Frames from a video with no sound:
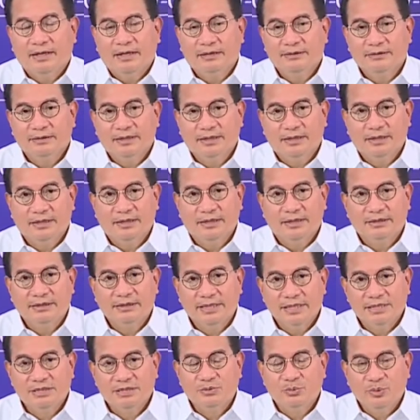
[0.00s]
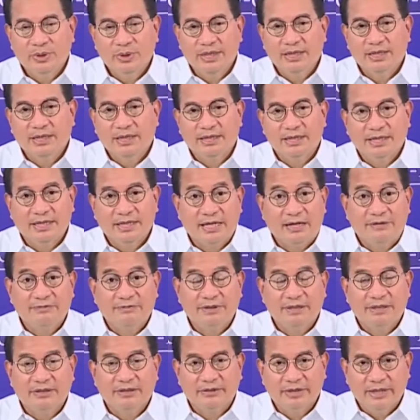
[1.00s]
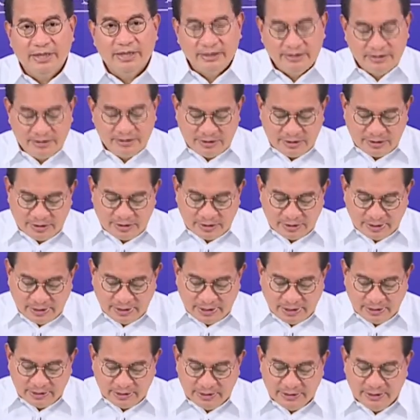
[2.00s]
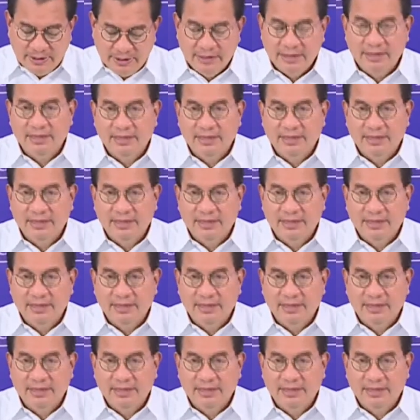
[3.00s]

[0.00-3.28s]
And this week, recovery rate are at